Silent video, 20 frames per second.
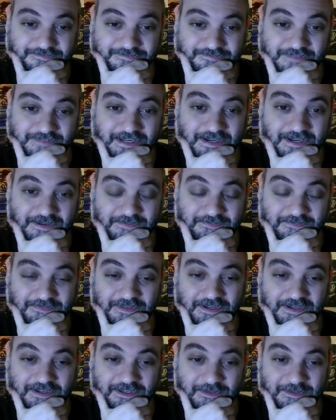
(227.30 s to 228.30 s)

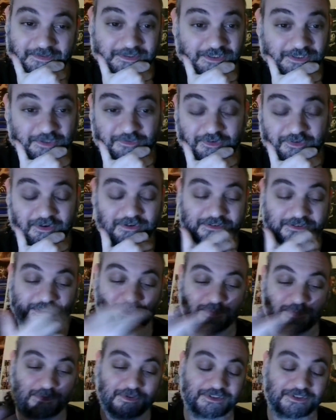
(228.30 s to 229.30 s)
mean, so far it's
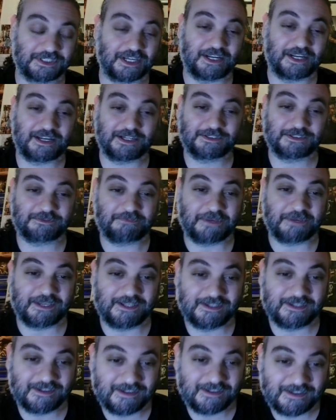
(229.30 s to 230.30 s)
cool, it's got a nice
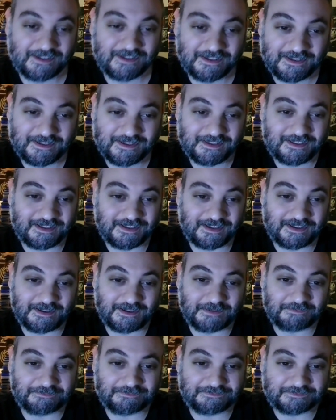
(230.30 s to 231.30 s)
beat.
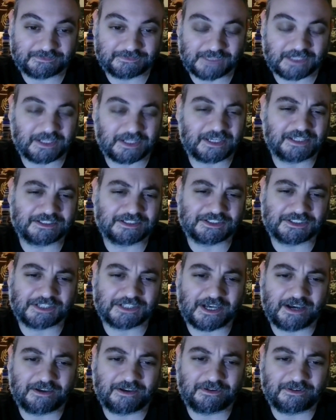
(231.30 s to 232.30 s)
I like his
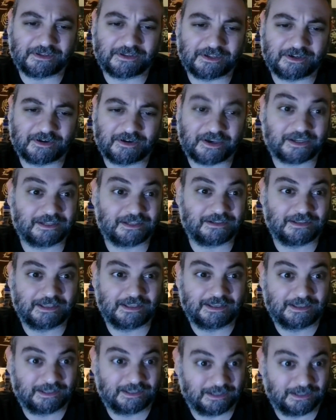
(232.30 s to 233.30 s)
style, you know, I could
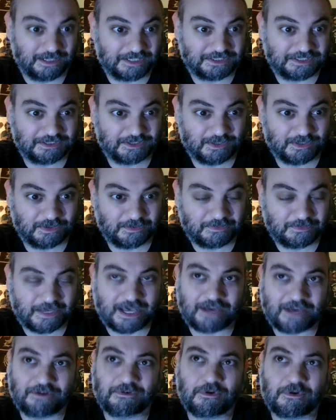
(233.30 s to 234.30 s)
listen to him.
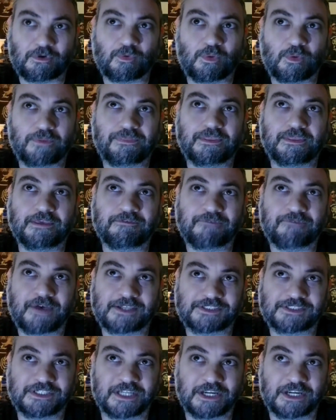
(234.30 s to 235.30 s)
I don't know what the
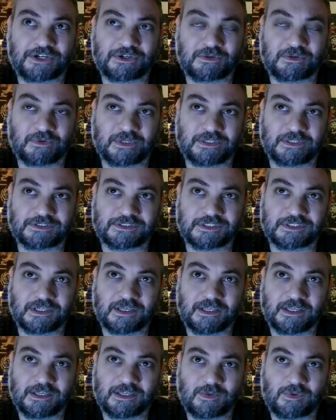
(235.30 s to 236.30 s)
fascination is
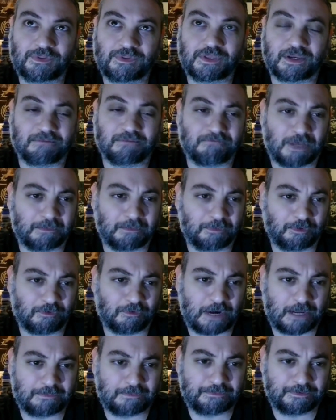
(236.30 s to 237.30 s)
with, like, mumble
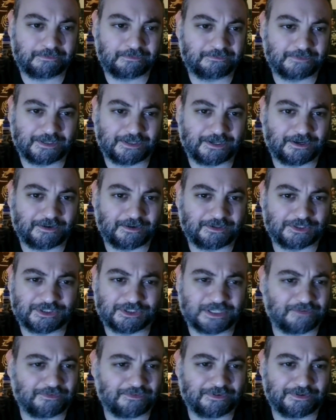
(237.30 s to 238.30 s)
rap, you know, it
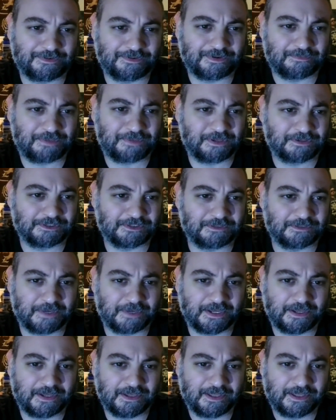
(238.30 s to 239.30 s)
just never appealed to
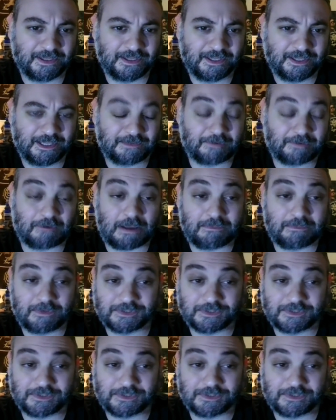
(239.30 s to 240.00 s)
me. Like, rap